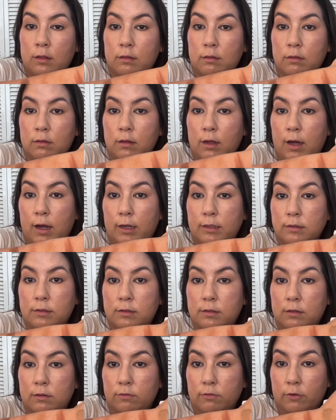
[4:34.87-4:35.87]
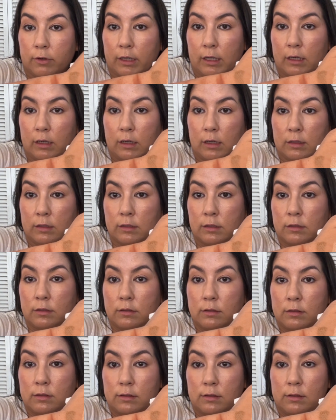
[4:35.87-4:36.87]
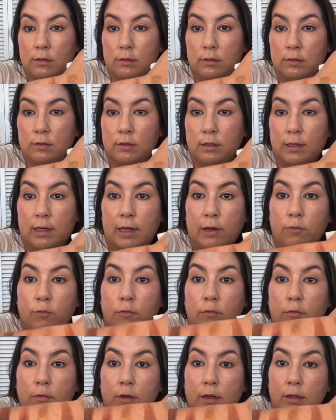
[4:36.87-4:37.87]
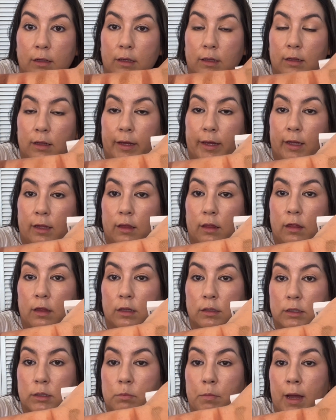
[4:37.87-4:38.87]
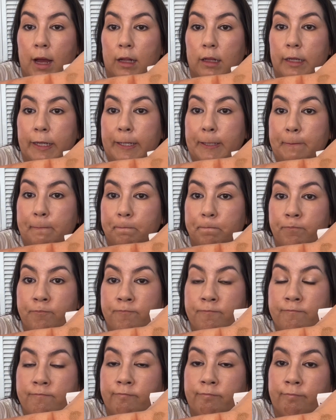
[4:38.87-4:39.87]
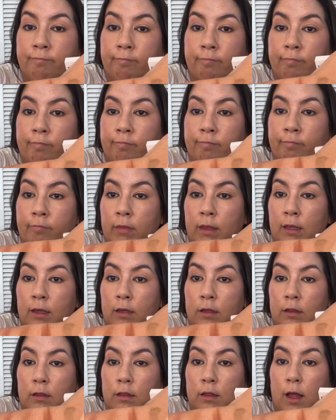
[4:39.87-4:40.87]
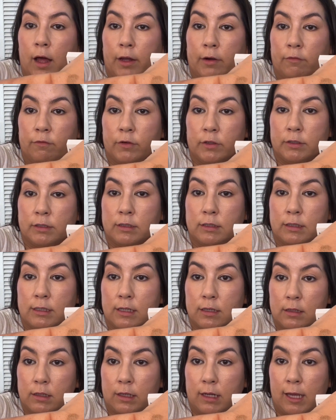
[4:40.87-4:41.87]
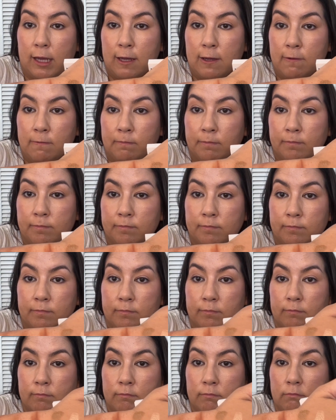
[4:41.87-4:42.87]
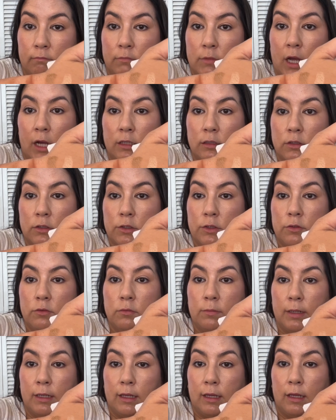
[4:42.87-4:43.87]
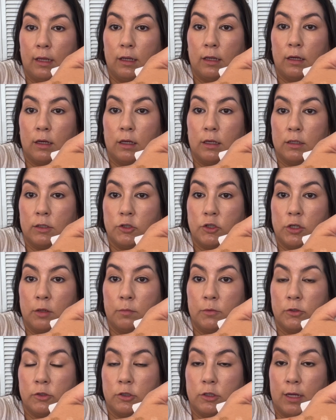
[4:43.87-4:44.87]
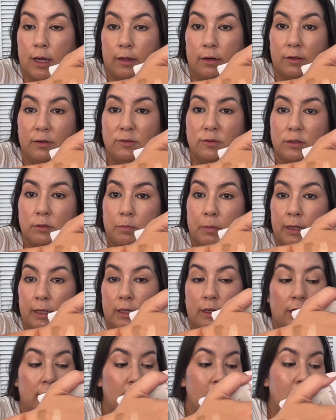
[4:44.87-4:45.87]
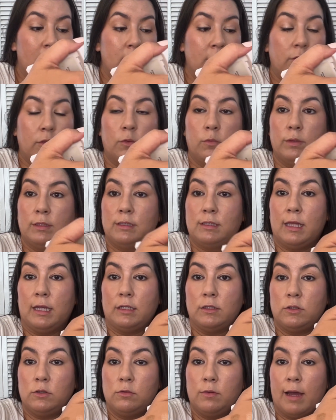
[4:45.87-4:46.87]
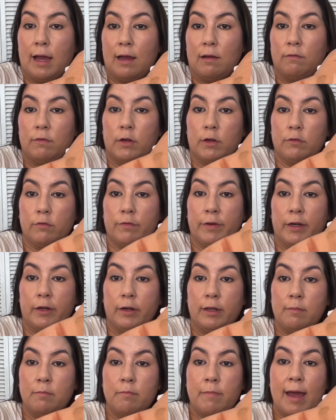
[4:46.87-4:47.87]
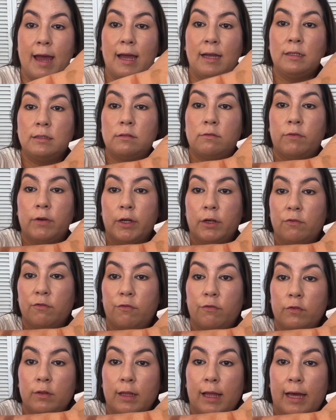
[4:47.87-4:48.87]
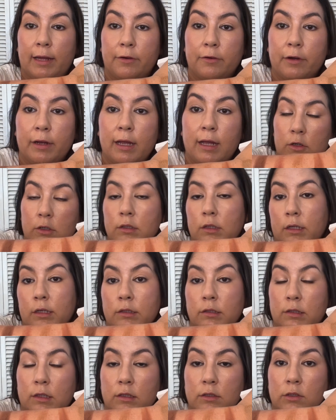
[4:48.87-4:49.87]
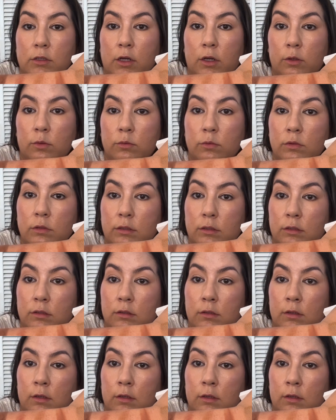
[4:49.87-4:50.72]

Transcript: Lots of great colors. I really like this palette. A lot of versatility. Not too many shimmer shadows, but the ones they do have are very matte, very flattering for a lot of skin tones.